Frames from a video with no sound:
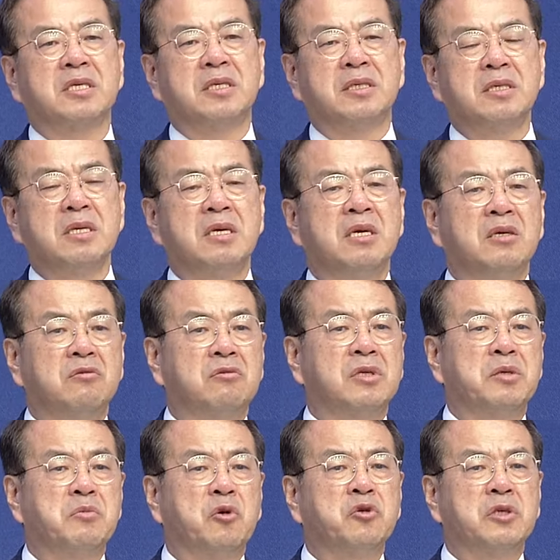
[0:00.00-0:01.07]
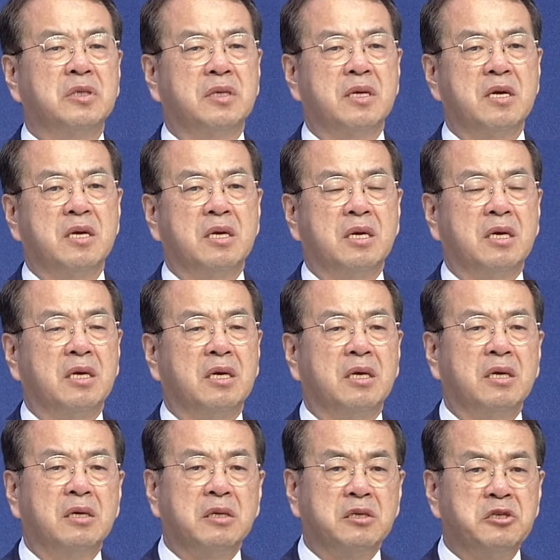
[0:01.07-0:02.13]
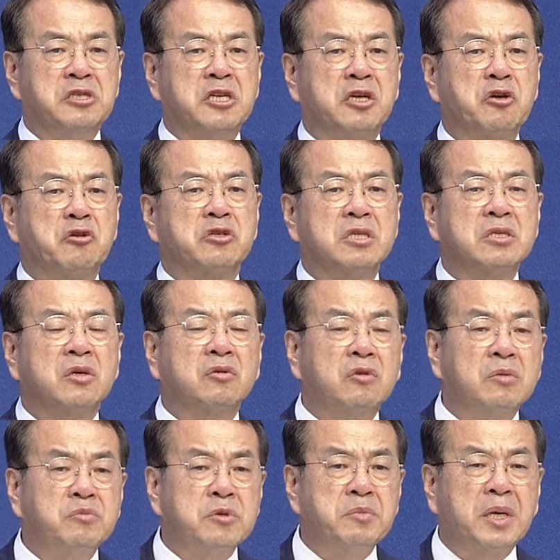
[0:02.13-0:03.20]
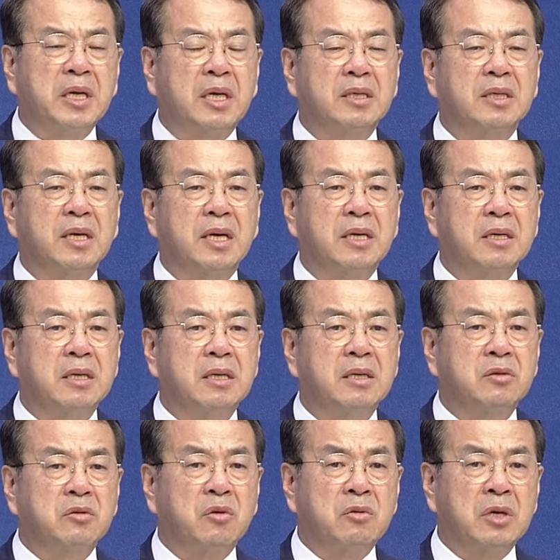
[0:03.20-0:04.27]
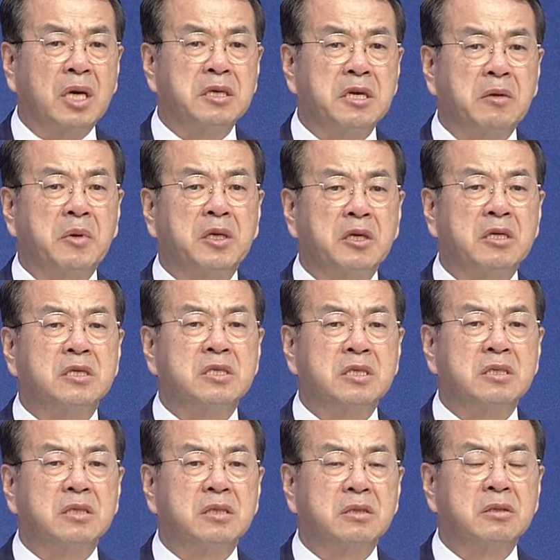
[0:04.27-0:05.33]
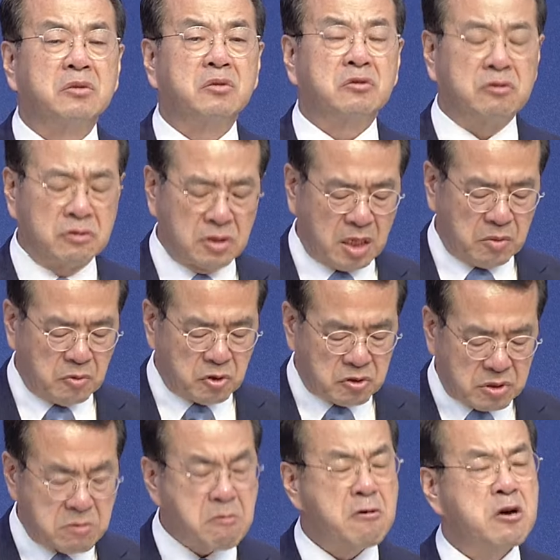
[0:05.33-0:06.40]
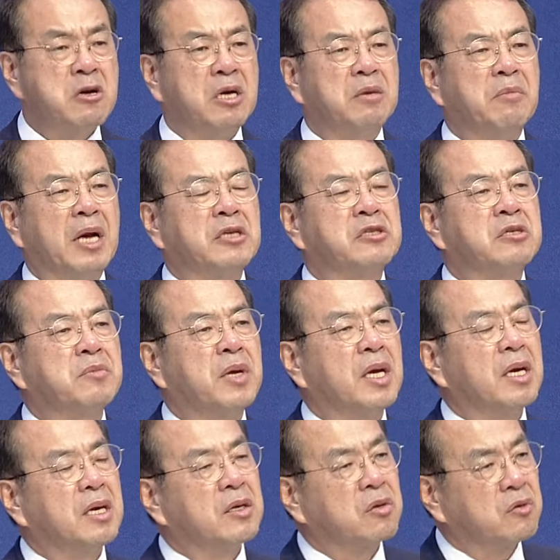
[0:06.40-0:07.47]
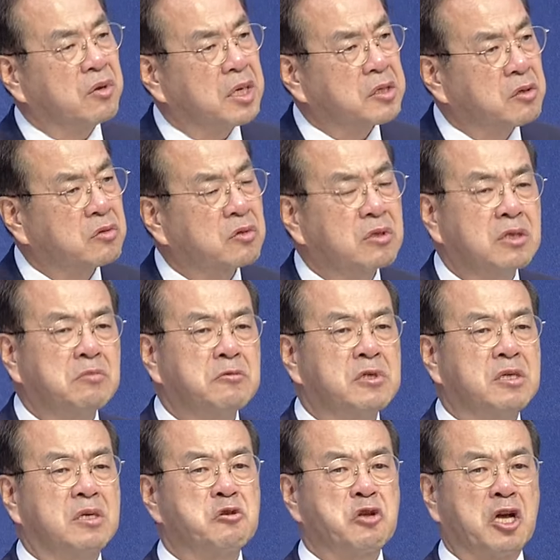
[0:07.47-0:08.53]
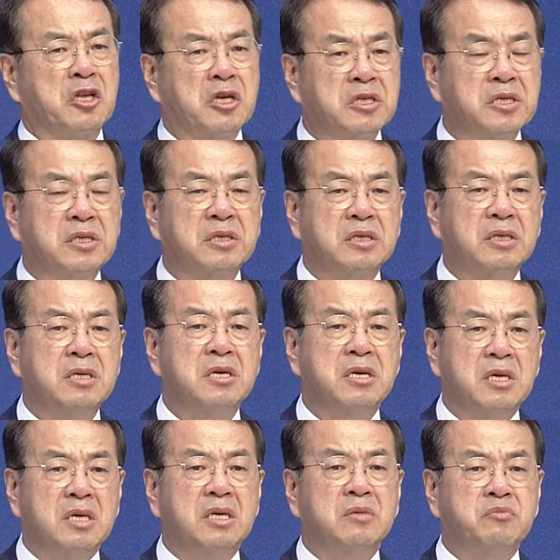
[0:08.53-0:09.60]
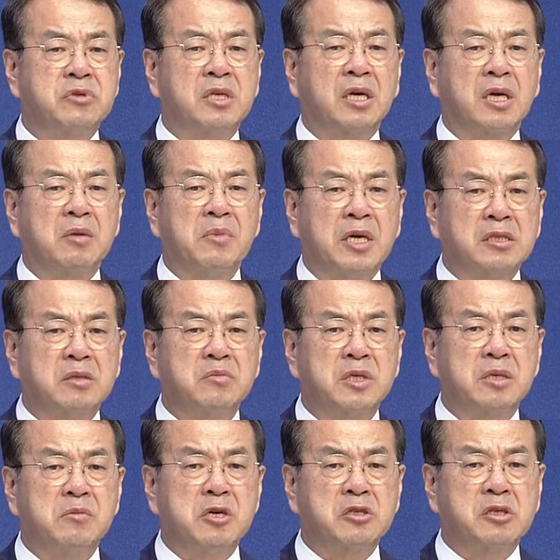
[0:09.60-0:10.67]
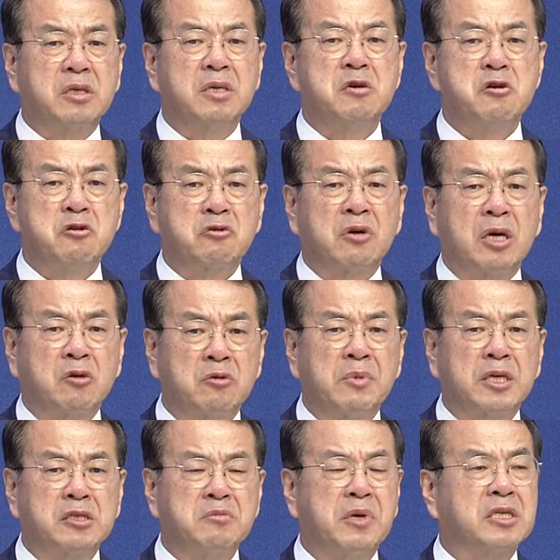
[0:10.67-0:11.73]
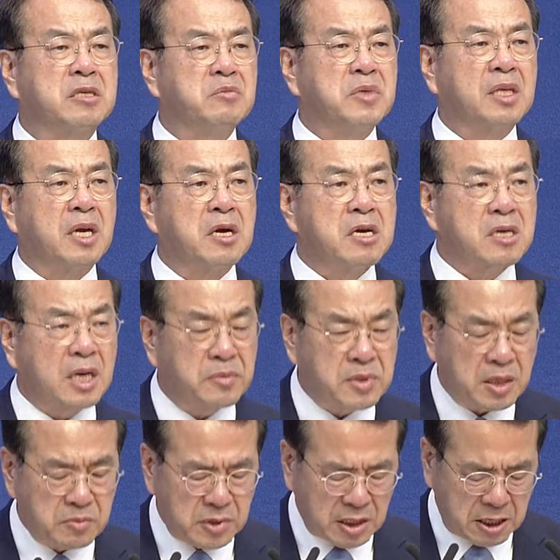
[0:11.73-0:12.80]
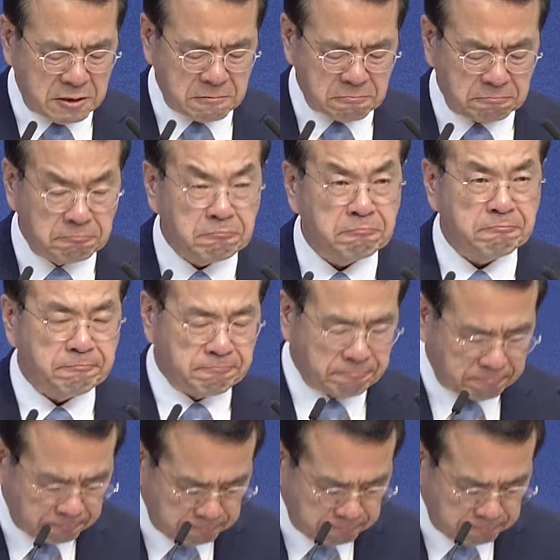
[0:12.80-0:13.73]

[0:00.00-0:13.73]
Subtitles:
and receive the grace of the word of Ezekiel's temple. Not just the saints who have come today, but for all those giving worship online and the saints of the churches of the word worldwide, I hope you will all listen